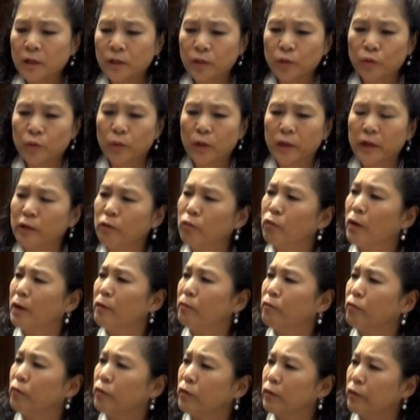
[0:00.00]
you were in
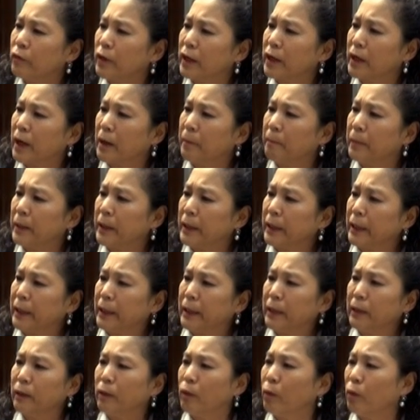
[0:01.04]
one
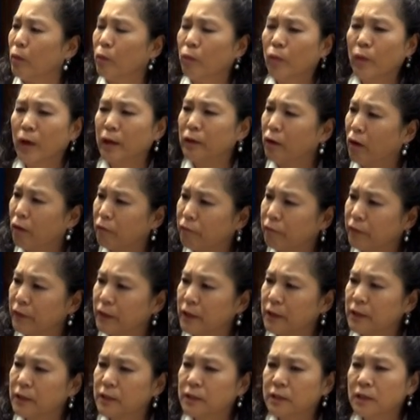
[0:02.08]
company or one
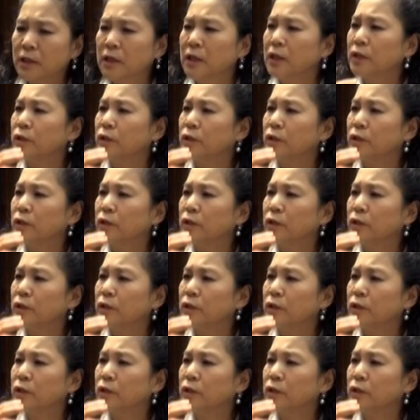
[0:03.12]
office,